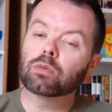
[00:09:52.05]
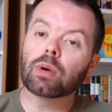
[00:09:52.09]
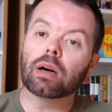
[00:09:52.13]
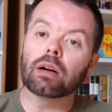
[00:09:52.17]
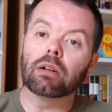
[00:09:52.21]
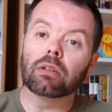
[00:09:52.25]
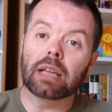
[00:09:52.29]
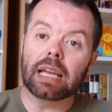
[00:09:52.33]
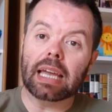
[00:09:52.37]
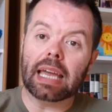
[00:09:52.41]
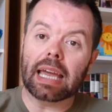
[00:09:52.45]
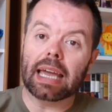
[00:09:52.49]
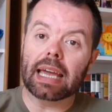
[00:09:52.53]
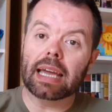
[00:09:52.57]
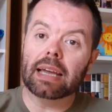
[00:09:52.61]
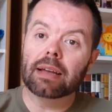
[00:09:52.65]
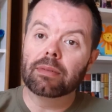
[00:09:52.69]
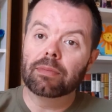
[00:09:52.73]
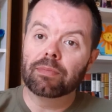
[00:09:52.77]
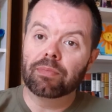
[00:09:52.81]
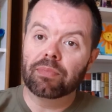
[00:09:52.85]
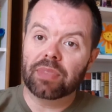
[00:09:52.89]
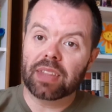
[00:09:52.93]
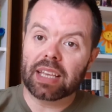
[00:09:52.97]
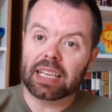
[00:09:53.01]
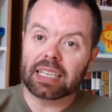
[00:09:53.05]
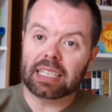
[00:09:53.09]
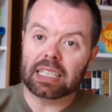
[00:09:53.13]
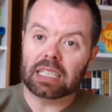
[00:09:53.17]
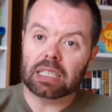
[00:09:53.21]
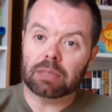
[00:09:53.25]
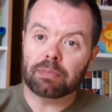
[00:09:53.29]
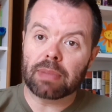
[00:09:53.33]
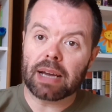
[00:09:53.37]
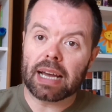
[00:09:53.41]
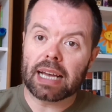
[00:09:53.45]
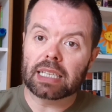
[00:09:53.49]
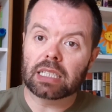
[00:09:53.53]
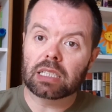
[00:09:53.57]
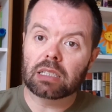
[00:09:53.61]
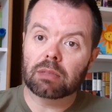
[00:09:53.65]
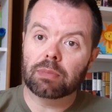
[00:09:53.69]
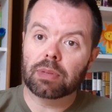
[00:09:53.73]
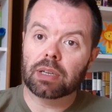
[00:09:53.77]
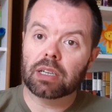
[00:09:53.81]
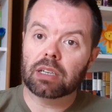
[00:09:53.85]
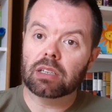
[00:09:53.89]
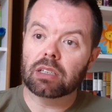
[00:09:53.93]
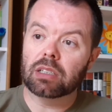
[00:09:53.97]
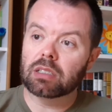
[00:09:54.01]
Well, here, this is best
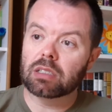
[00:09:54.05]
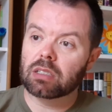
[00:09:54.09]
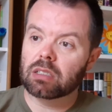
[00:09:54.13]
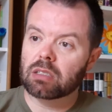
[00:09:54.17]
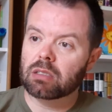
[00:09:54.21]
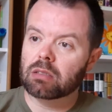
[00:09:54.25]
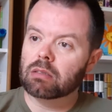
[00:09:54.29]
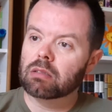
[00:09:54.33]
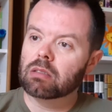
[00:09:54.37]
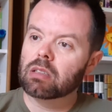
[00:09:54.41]
because